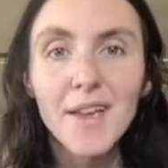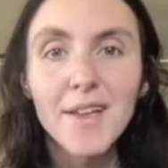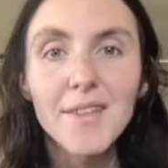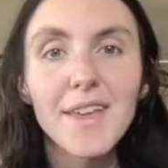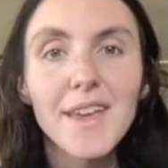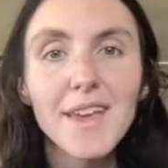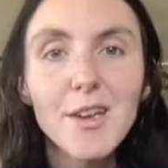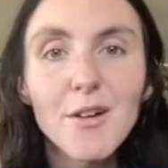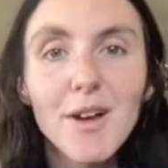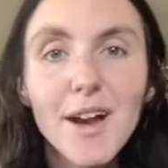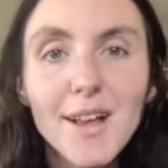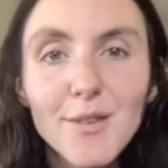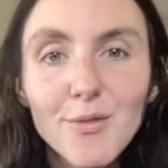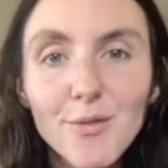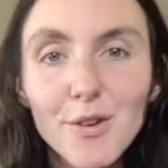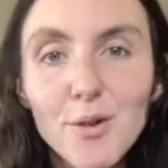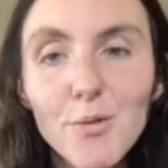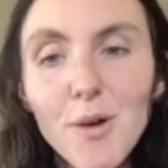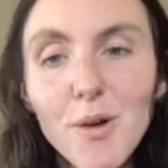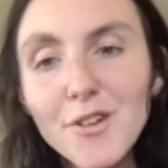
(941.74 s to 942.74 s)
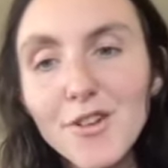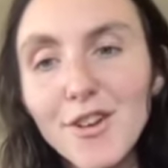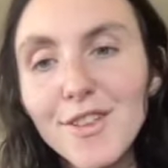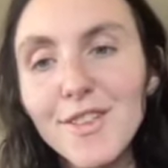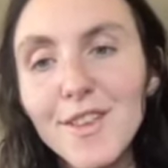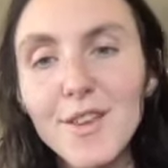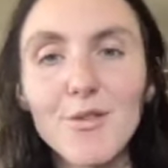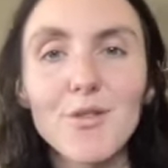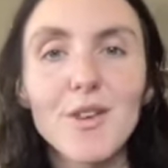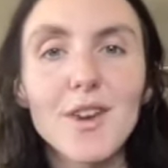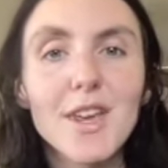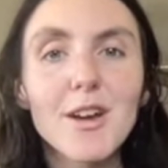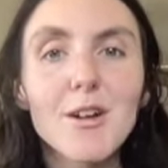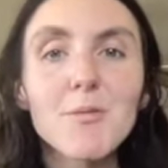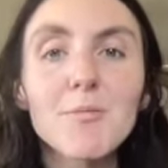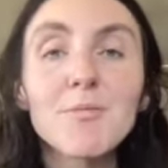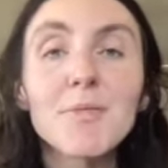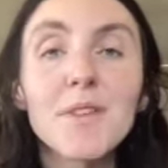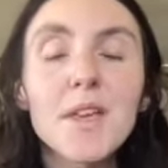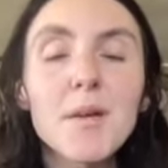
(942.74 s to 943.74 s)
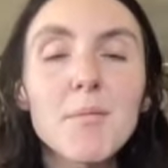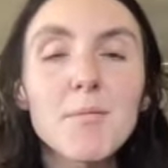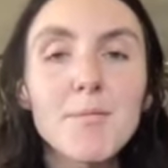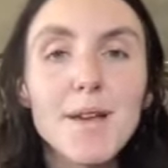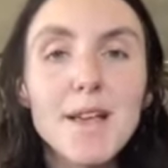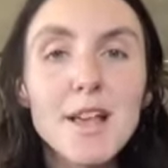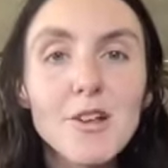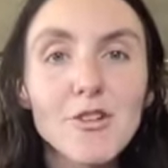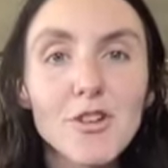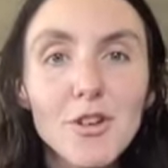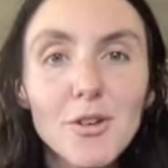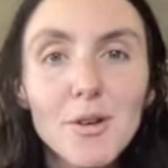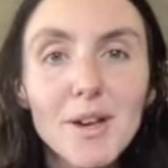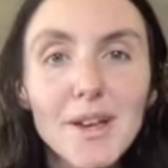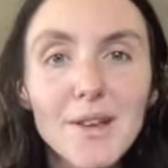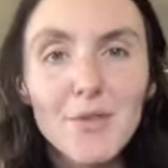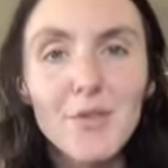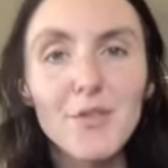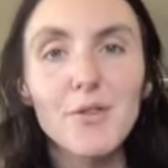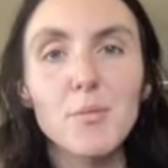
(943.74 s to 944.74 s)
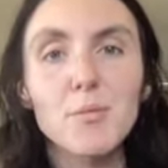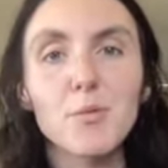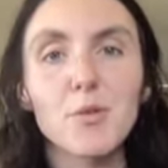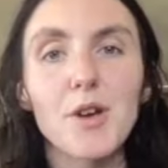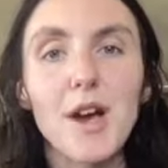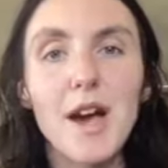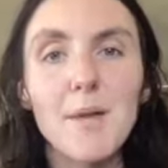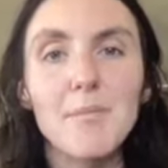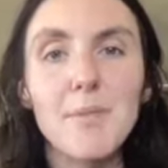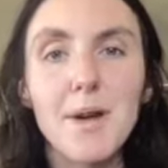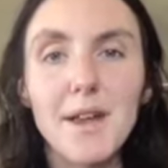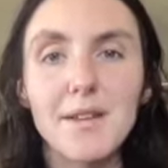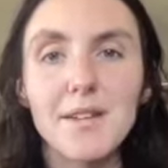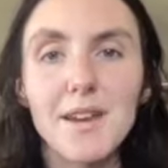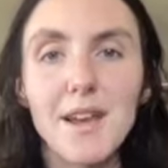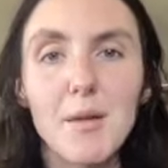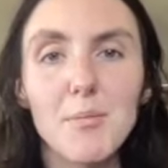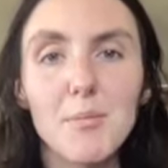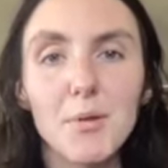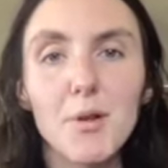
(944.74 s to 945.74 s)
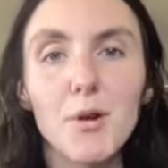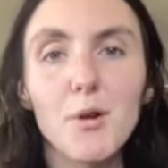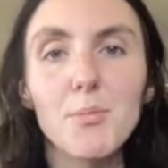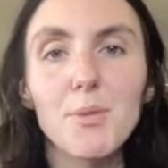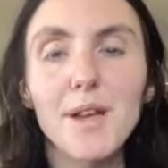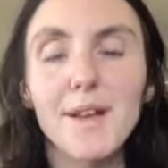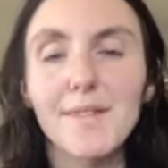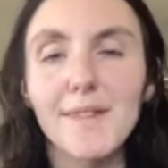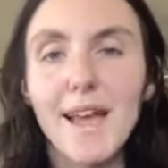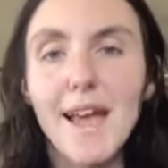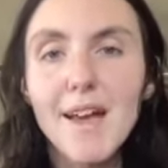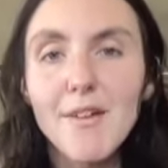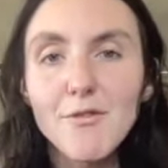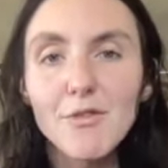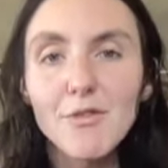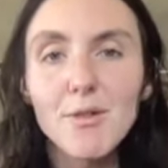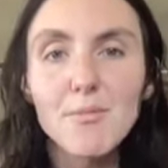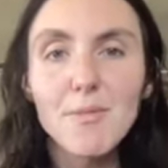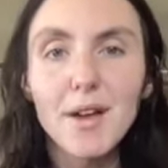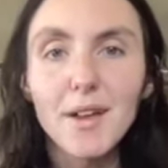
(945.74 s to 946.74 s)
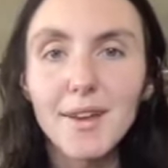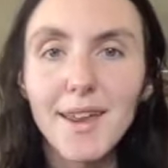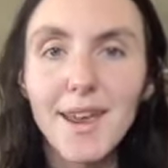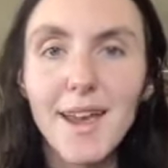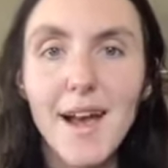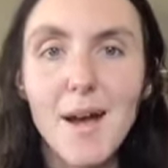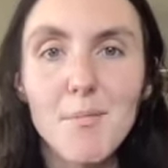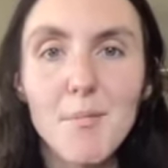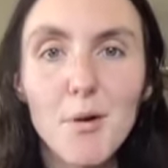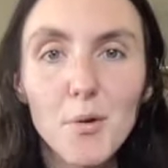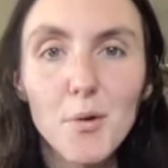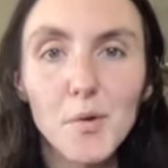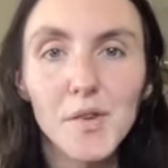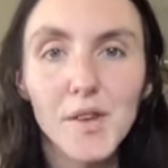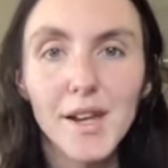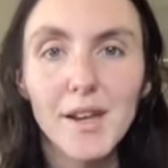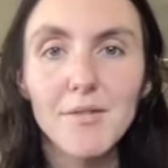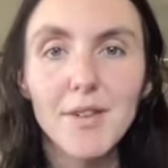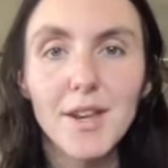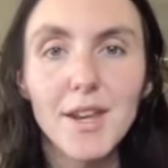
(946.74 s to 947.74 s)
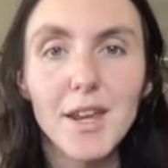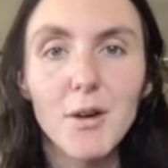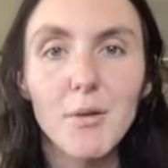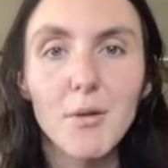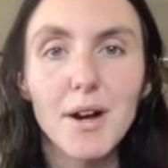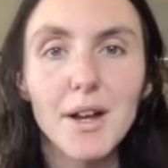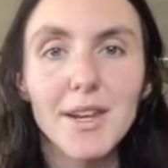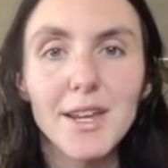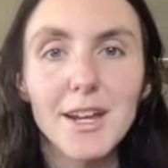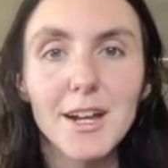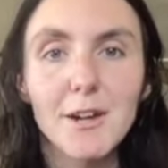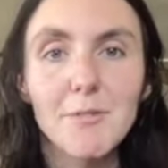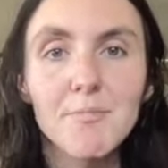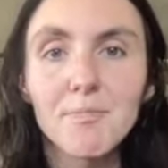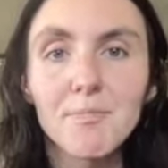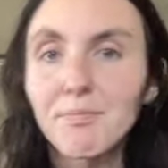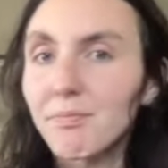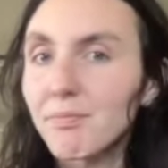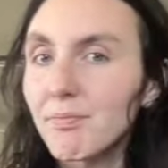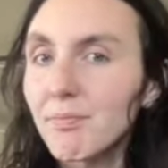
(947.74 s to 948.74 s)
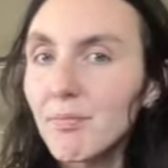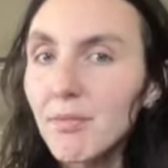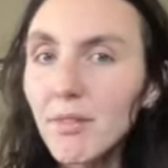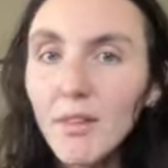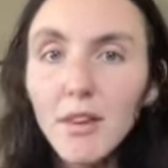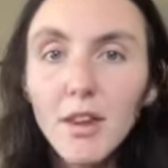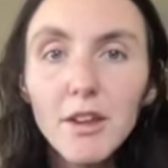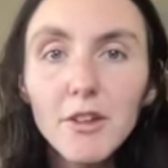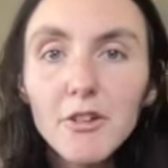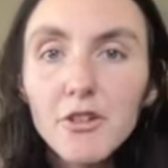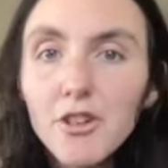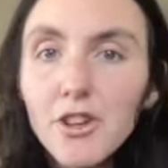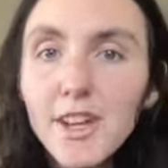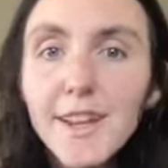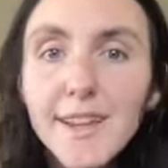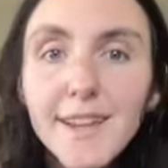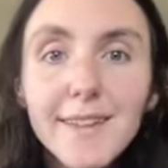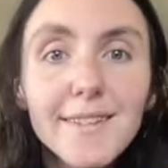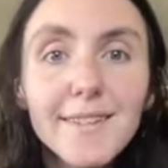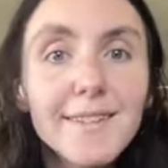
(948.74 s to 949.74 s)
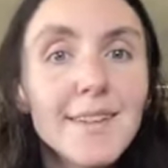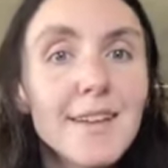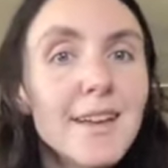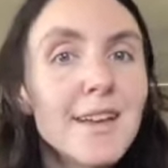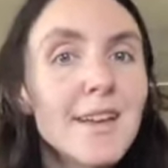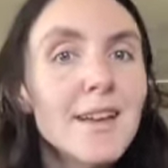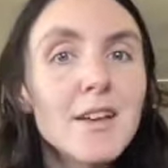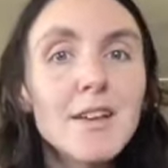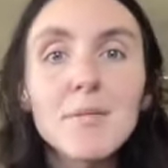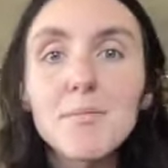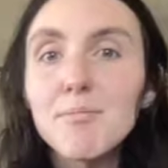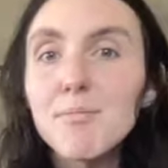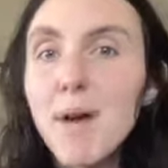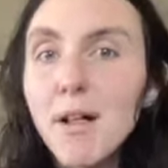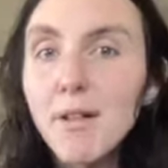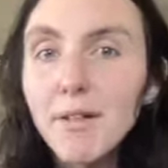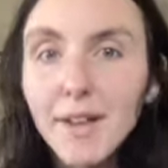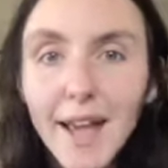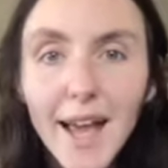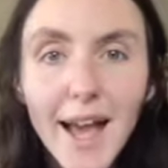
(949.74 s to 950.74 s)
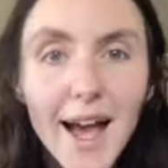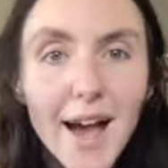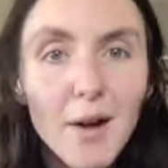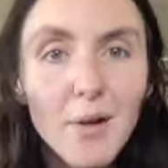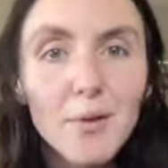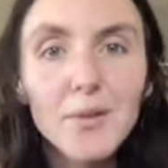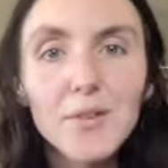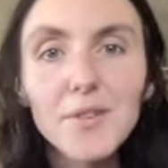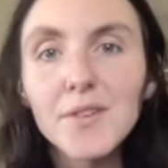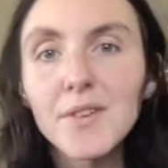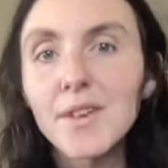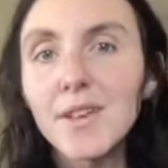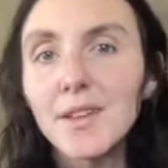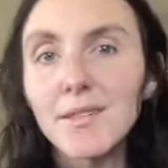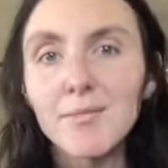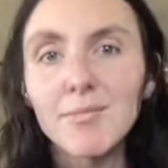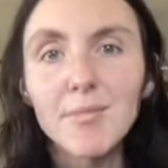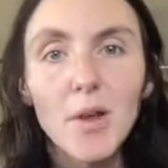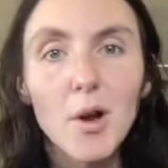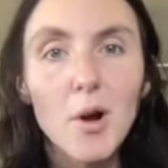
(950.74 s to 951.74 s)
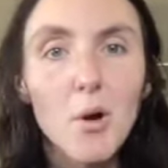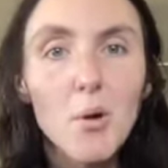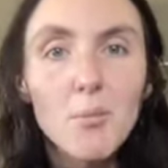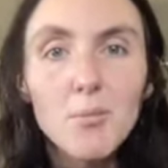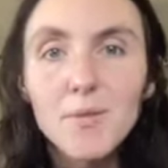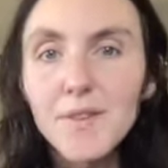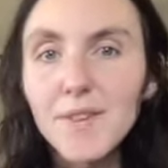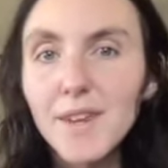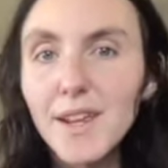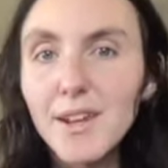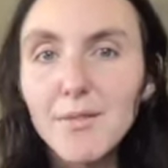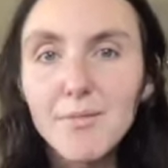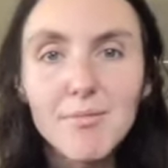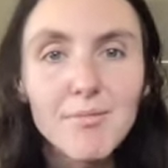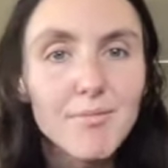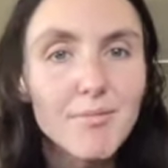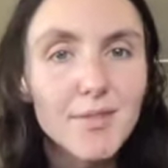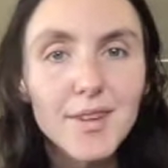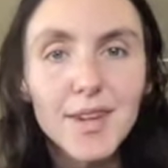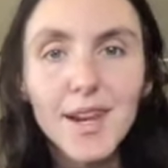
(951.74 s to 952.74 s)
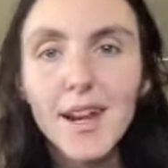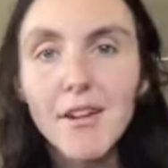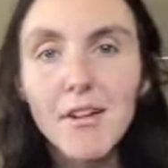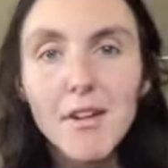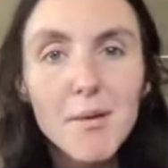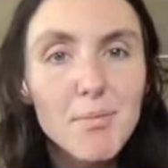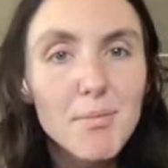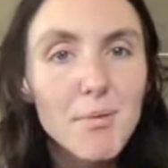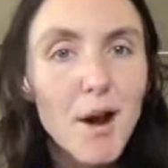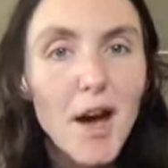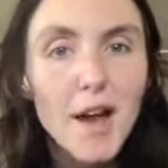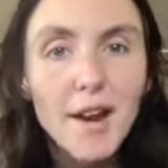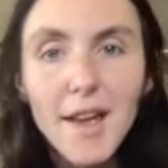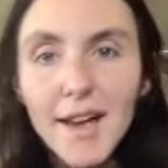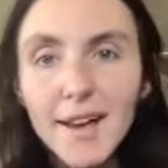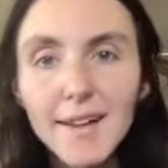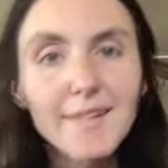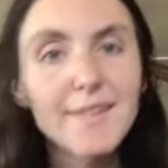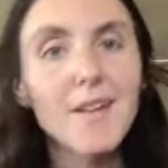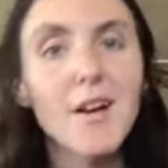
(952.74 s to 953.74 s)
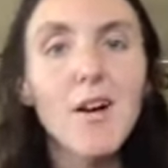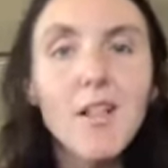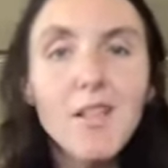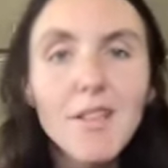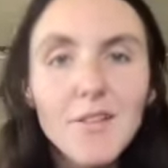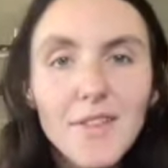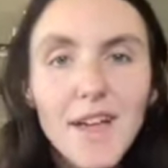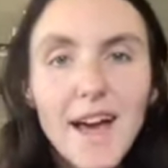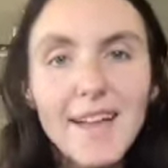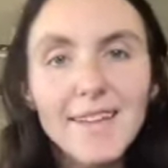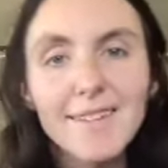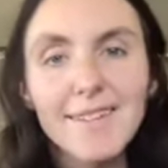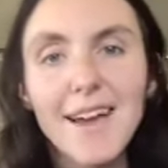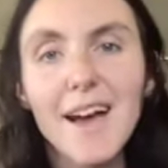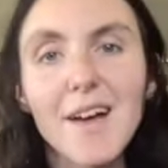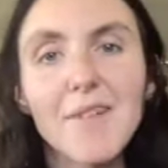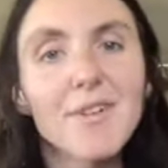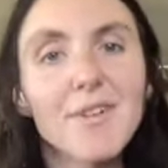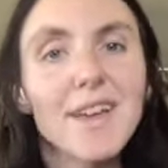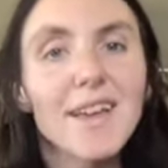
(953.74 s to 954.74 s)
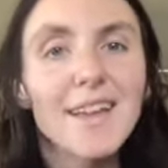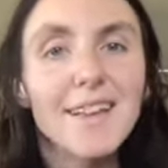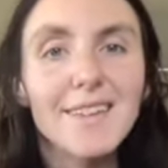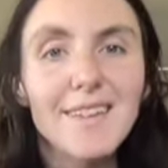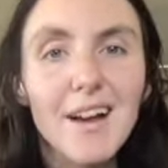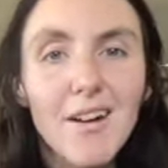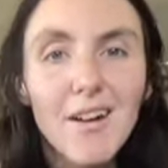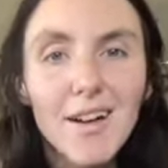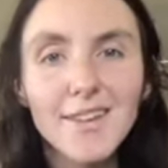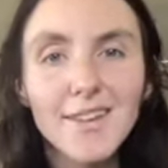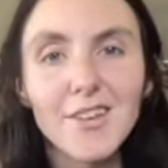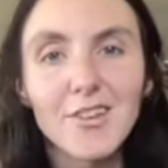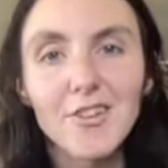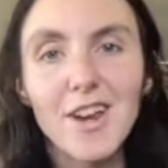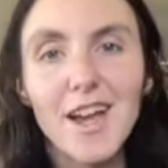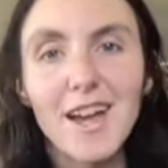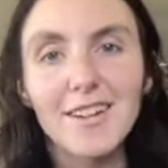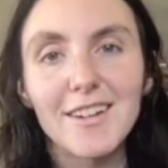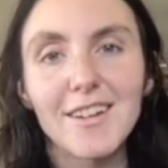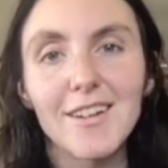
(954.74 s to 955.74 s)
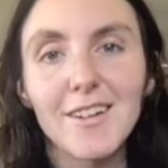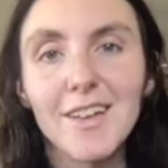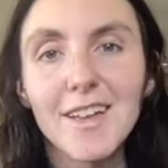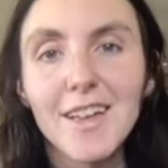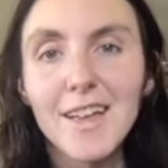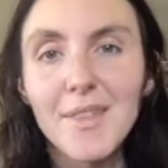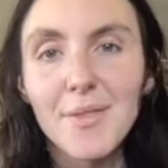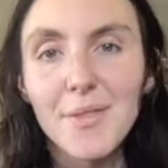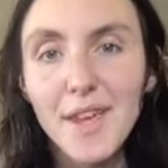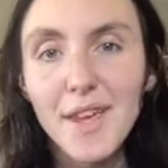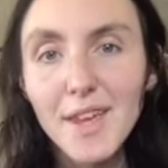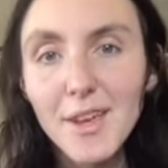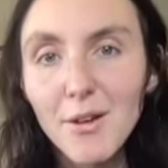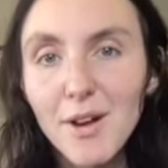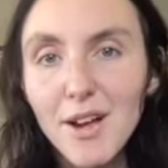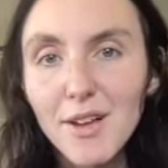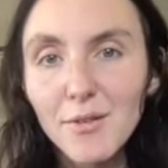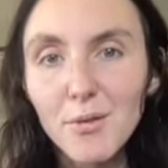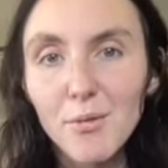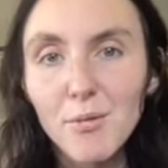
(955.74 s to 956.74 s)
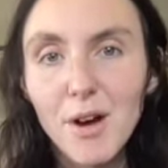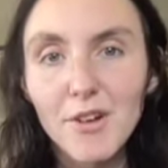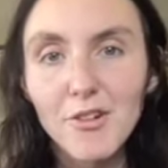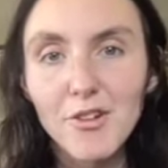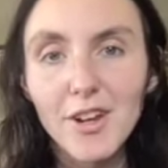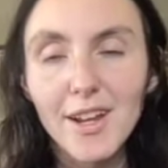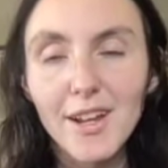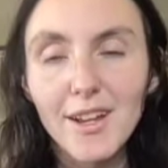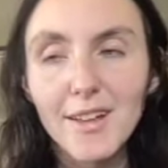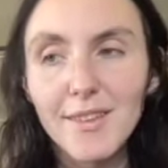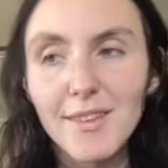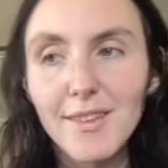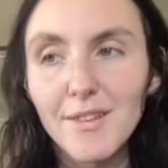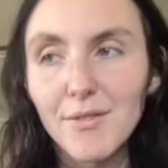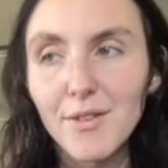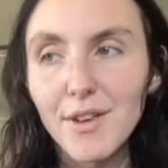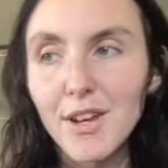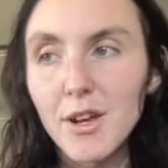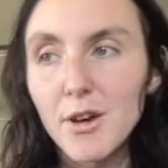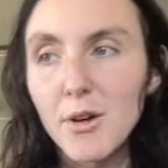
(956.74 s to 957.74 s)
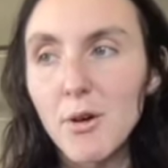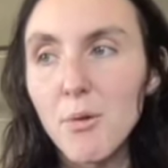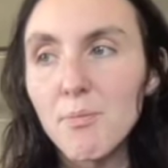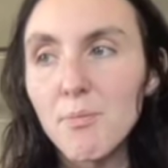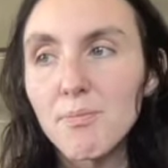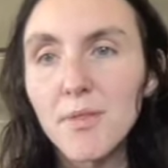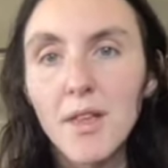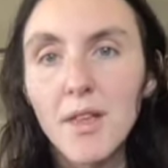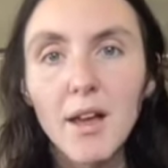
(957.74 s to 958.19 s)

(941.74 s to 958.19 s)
Thank you guys for watching this video. Make sure you hit the subscribe button down below, because every Monday I'm posting a video on here. Cheese, milk cows, homestead dairy products, all of that stuff is on this channel. Thank you guys for watching this video.